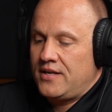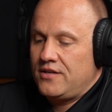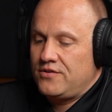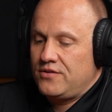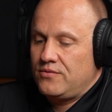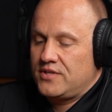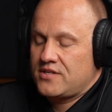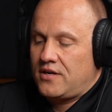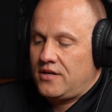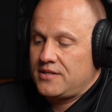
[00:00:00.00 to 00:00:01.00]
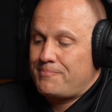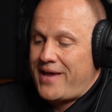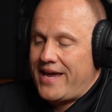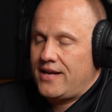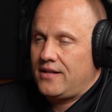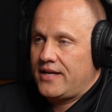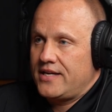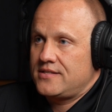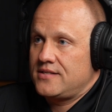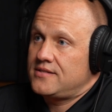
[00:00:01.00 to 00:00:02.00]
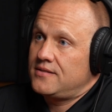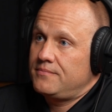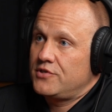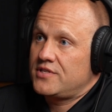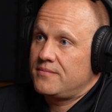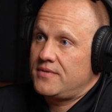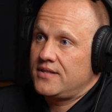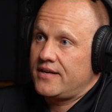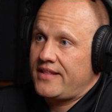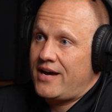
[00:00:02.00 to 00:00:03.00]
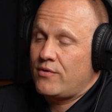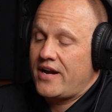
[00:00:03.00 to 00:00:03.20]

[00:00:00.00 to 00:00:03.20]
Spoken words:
and you do what's called a panelized system or something like that,